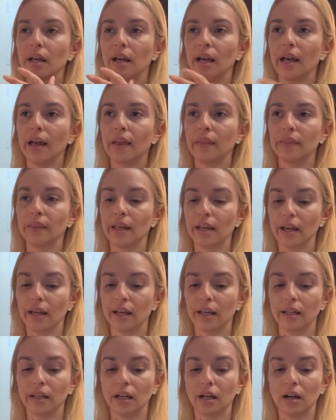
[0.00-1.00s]
And
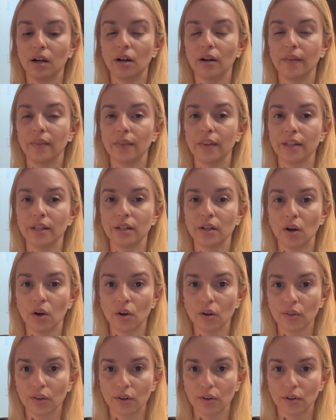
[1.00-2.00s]
then on the
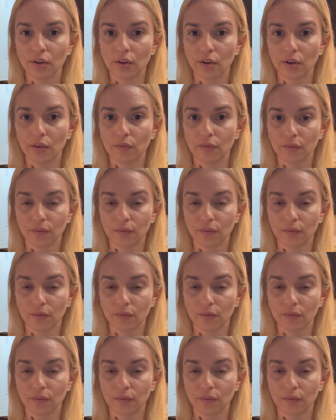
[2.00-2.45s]
other